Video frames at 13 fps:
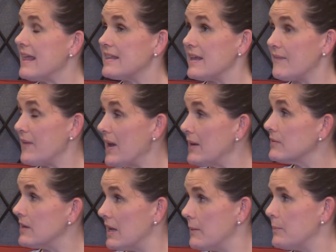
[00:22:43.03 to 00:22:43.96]
And they
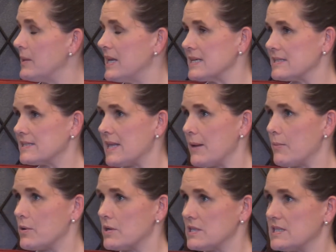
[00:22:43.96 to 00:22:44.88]
found it because they
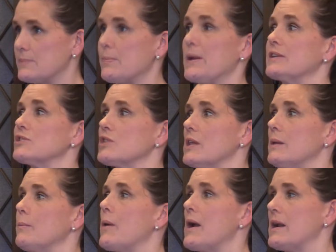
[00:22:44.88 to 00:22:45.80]
were especially
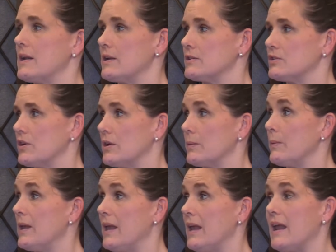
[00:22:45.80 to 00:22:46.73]
monitoring
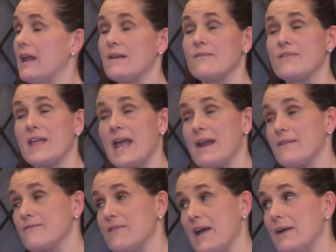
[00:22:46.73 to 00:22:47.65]
me. And if they
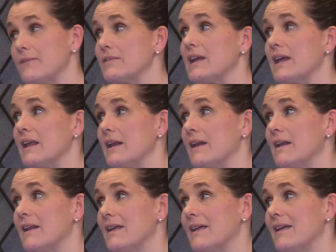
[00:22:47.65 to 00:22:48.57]
hadn't found it,
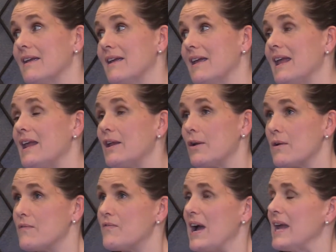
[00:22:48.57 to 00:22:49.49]

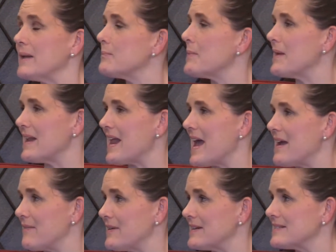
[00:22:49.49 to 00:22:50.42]
if I hadn't been high
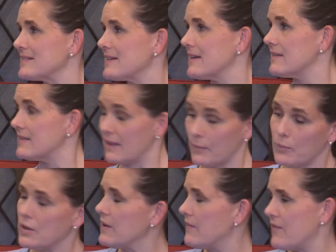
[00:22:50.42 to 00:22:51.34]
risk, they
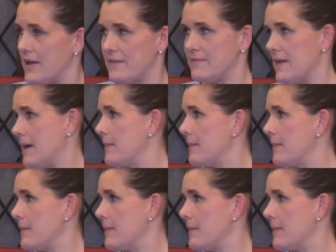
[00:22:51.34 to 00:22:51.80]
wouldn't have found that.